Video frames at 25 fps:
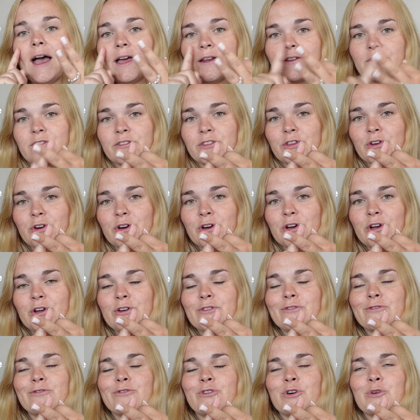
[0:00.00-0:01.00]
And
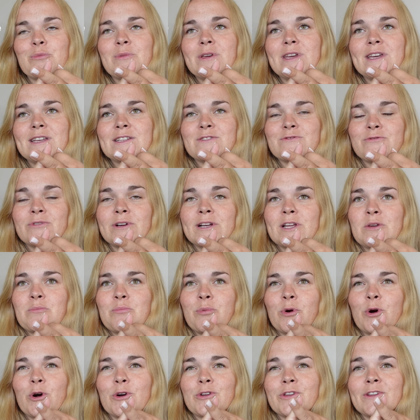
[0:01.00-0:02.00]
third, for me, it's really
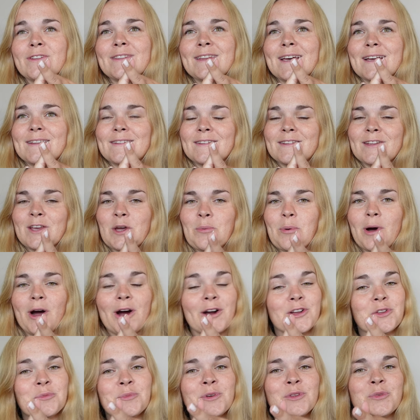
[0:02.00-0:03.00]
important that the
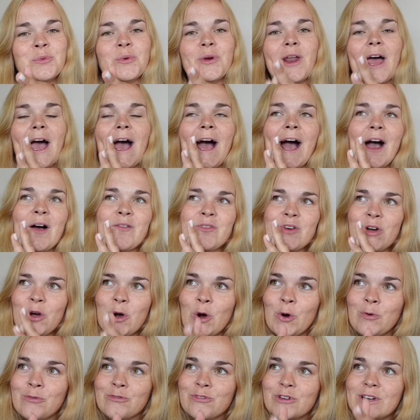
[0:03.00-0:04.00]
apartment would have
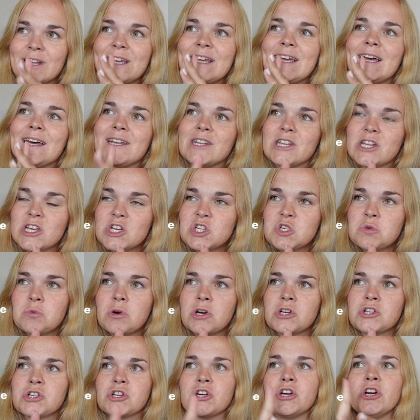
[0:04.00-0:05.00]
hopefully a
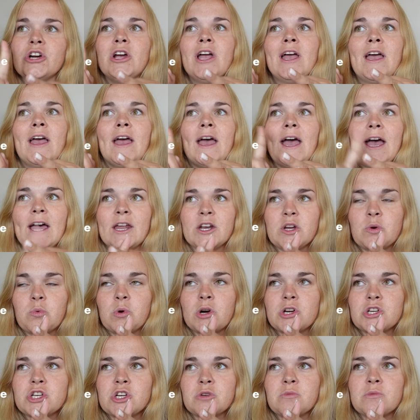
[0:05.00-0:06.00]
dishwasher and a
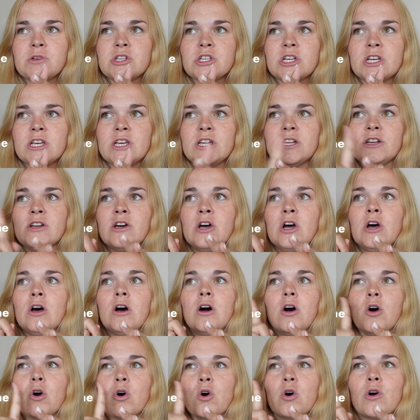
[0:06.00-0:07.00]
washing machine,
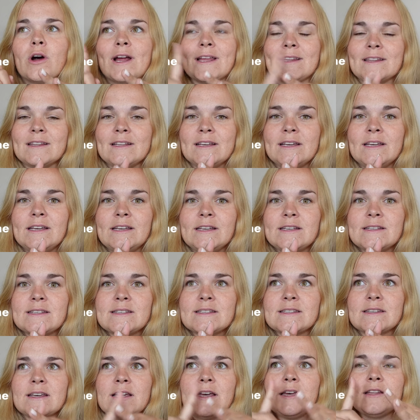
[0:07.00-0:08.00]
or at
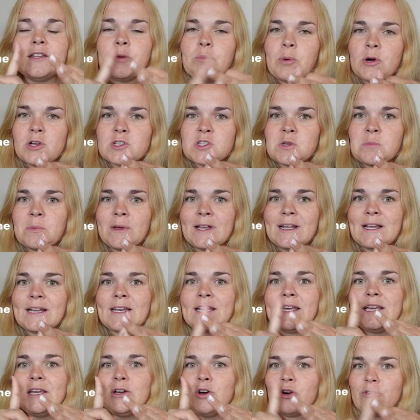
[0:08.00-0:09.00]
least the
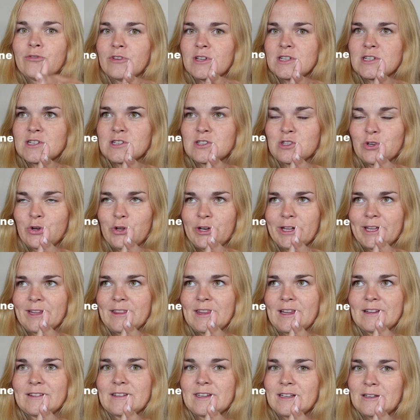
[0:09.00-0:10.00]
possibility of installing
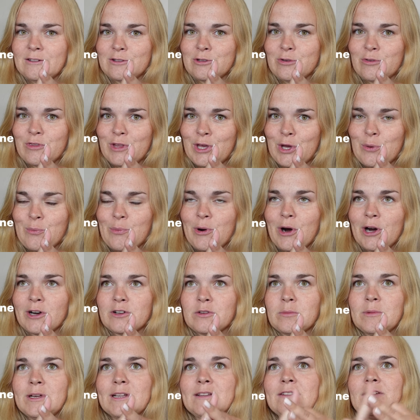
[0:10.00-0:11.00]
that into the
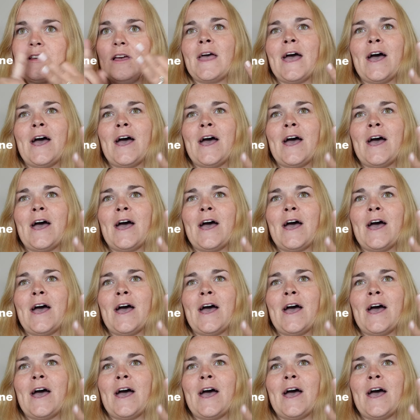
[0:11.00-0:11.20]
apartment.